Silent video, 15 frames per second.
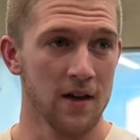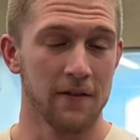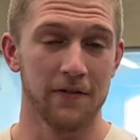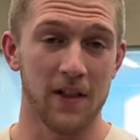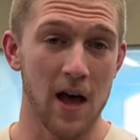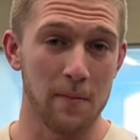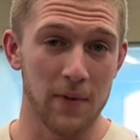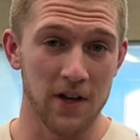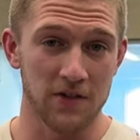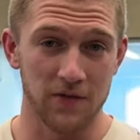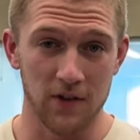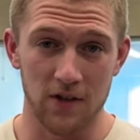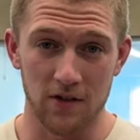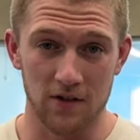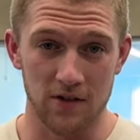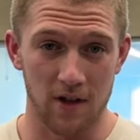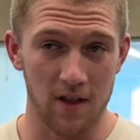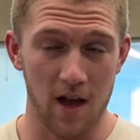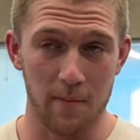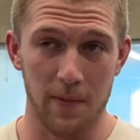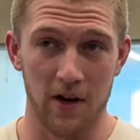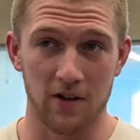Flat bench feels a
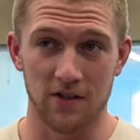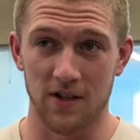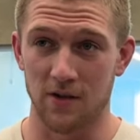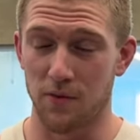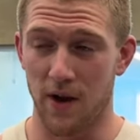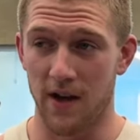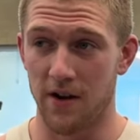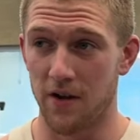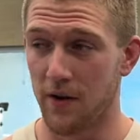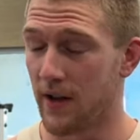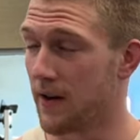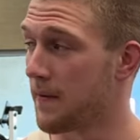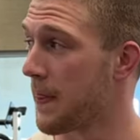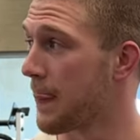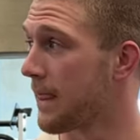lot better, so that's why I do it.